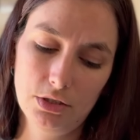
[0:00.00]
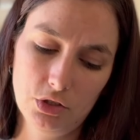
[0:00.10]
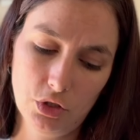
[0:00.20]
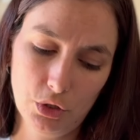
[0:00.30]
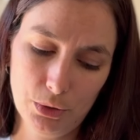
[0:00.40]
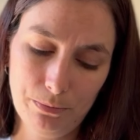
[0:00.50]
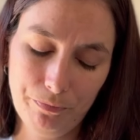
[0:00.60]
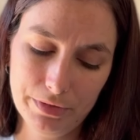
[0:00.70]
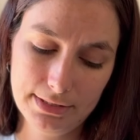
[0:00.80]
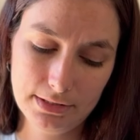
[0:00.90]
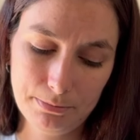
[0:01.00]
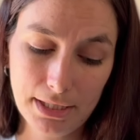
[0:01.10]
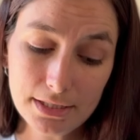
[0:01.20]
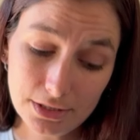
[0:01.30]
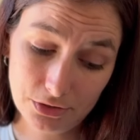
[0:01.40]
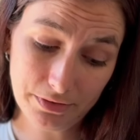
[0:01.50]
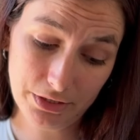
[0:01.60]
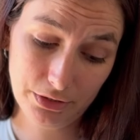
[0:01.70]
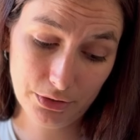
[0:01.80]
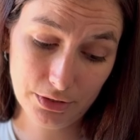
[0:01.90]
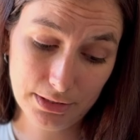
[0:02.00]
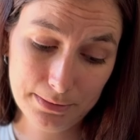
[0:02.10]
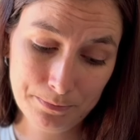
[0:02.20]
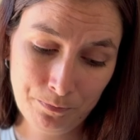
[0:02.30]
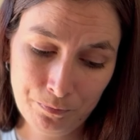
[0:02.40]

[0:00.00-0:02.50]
So the sponge is very good,